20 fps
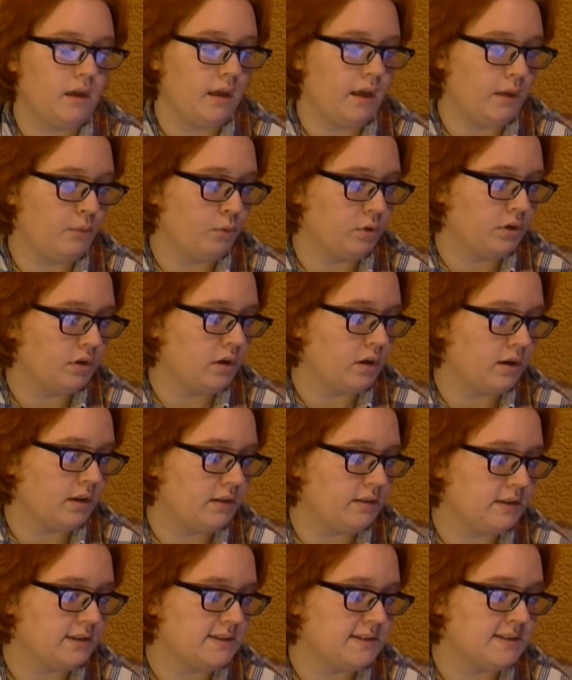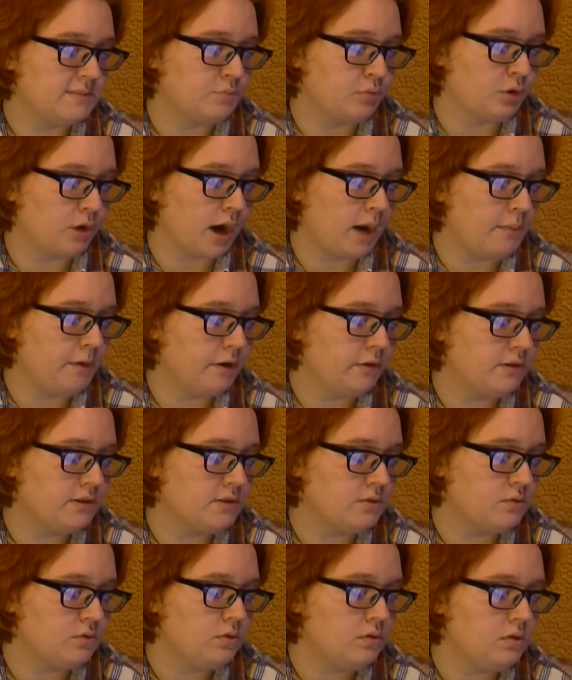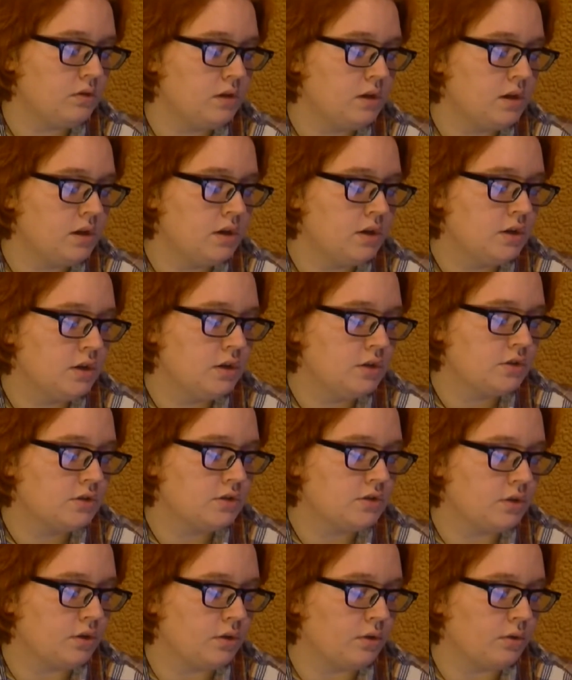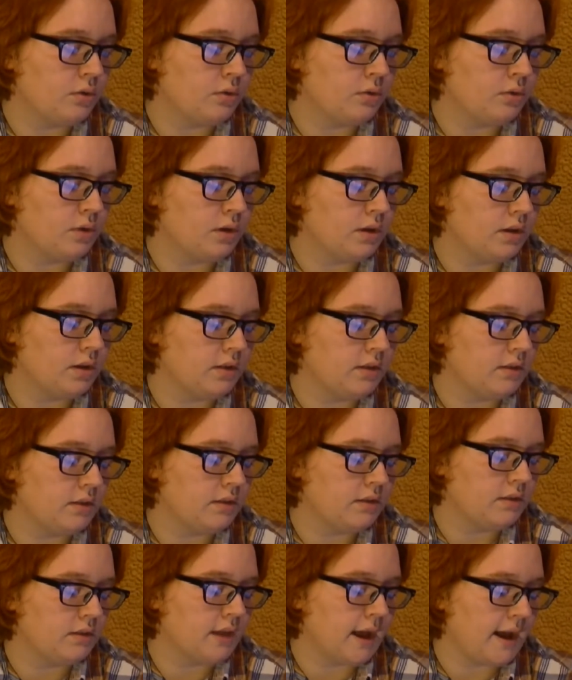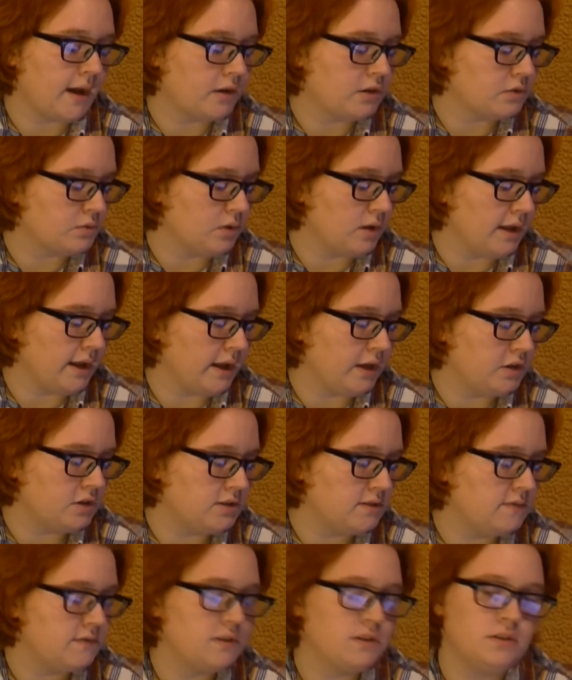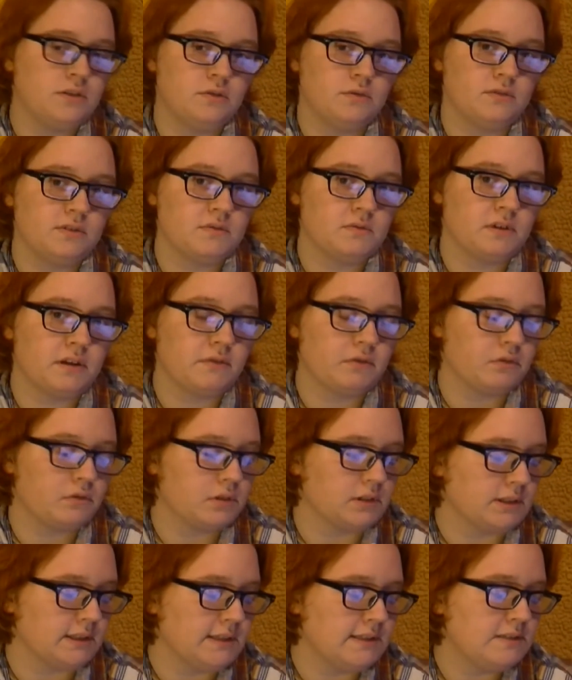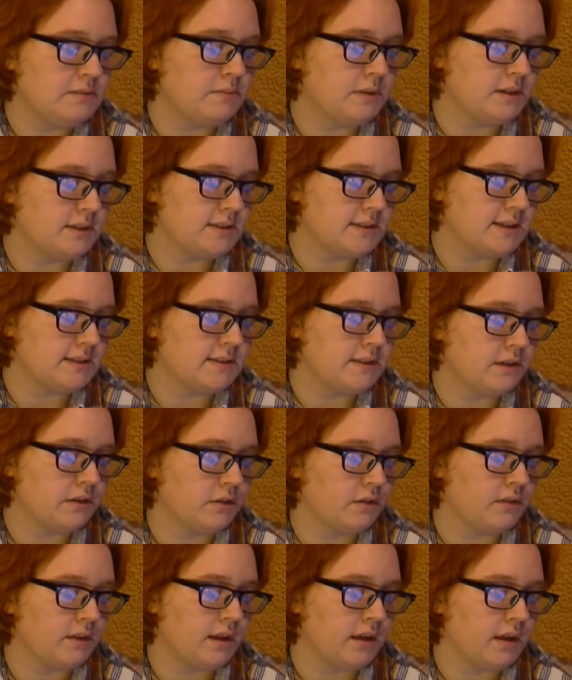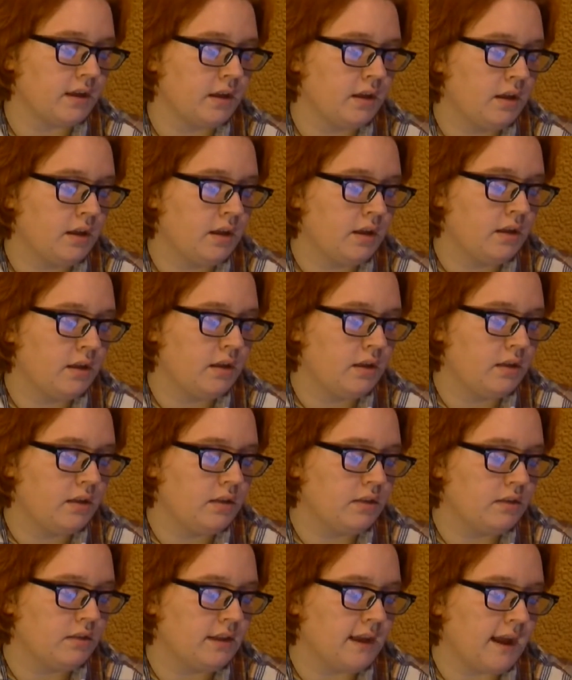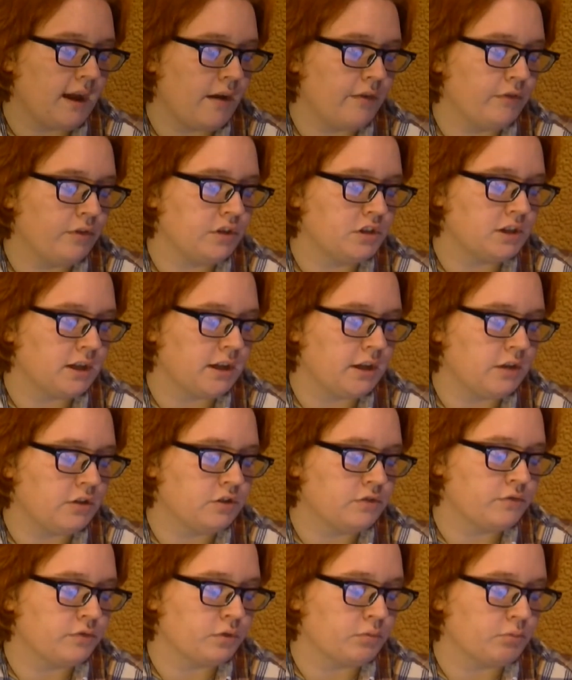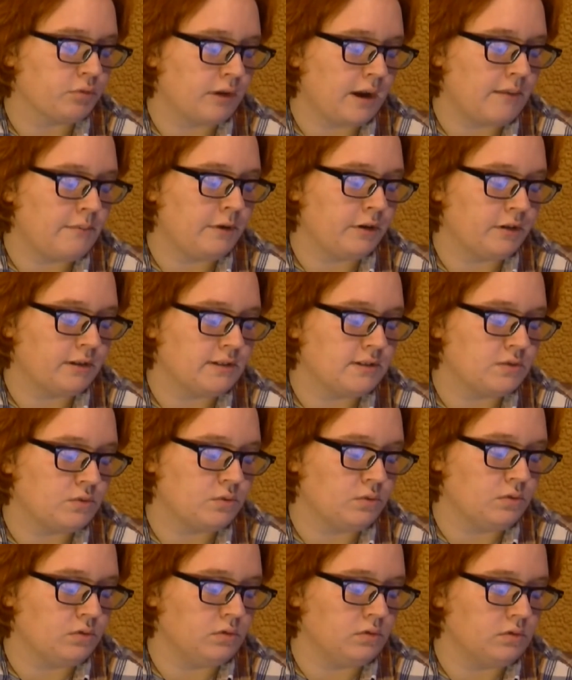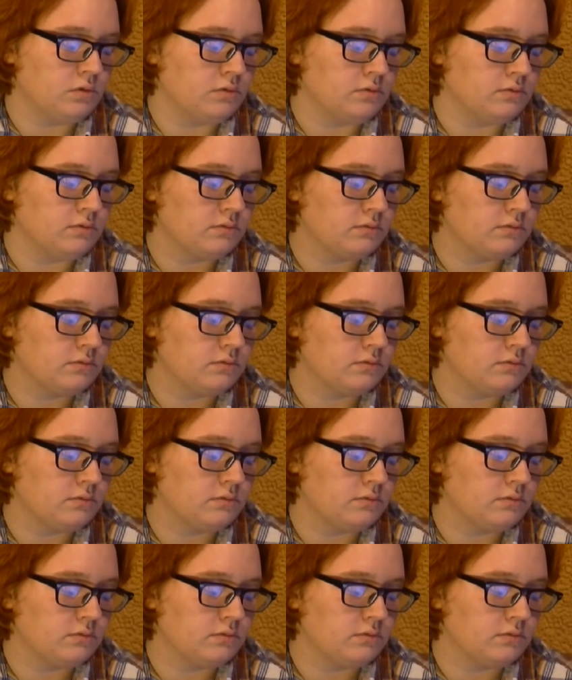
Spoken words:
And we're talking, this is primary school, so the actual ages of the students were never released, but it says here that the average age for primary school